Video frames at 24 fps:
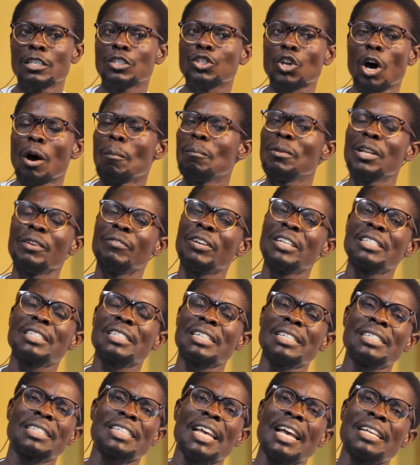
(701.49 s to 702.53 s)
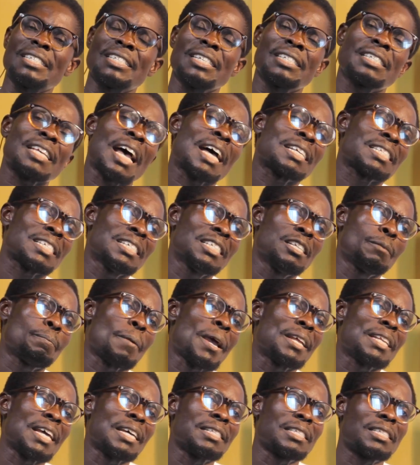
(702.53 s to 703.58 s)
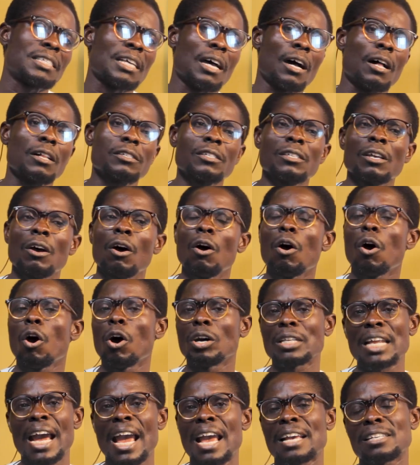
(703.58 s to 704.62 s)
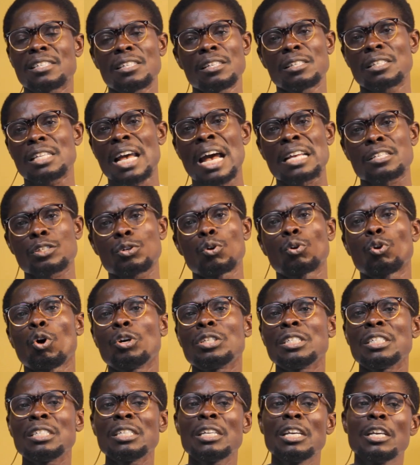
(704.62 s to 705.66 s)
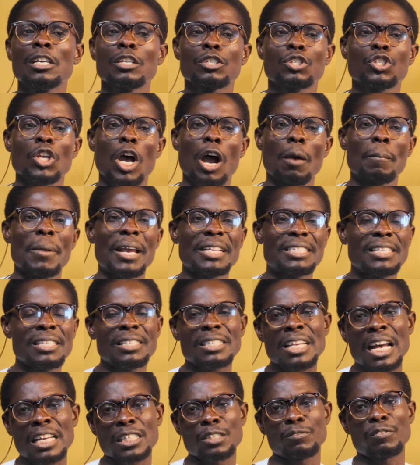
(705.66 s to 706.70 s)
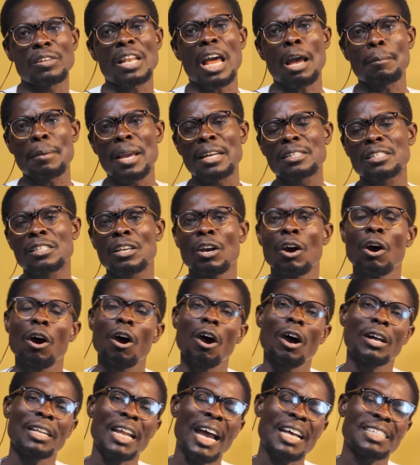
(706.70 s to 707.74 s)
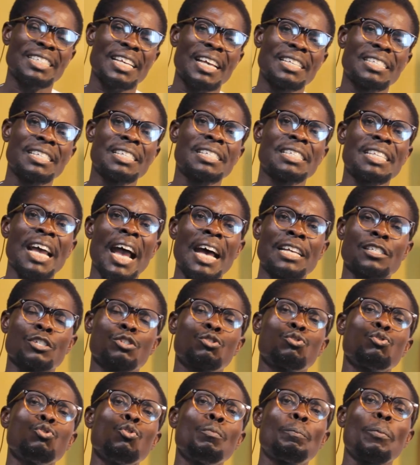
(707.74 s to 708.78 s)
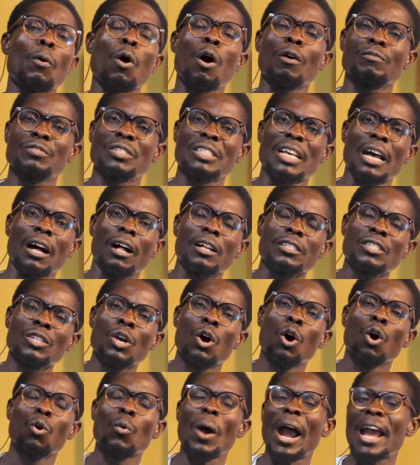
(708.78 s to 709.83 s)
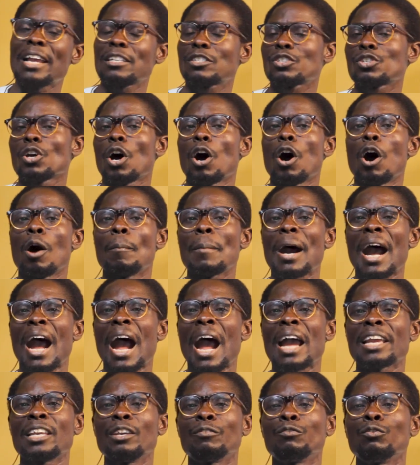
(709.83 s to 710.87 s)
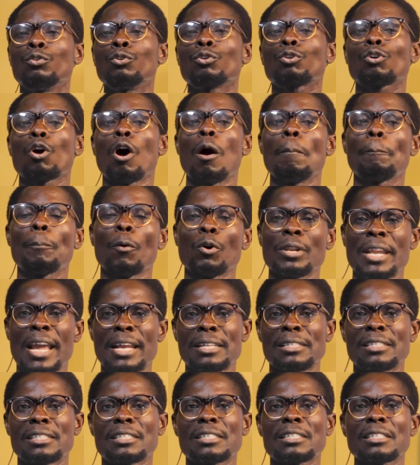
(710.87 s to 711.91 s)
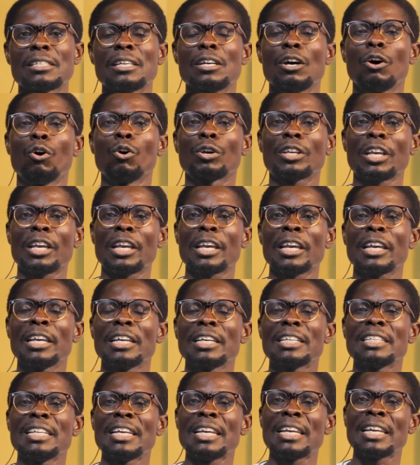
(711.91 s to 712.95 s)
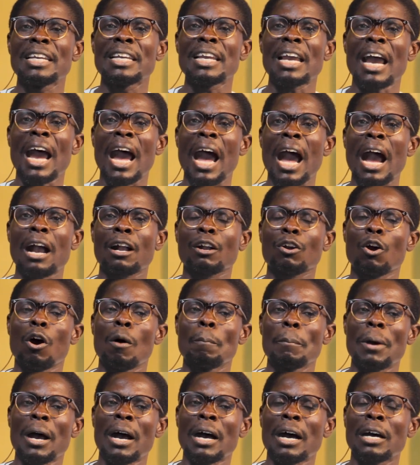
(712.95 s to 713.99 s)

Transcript: Some living things exist as independent cells, others exist as colony, some exist as filament, others exist as group of cells, while some are even components. Okay, they are some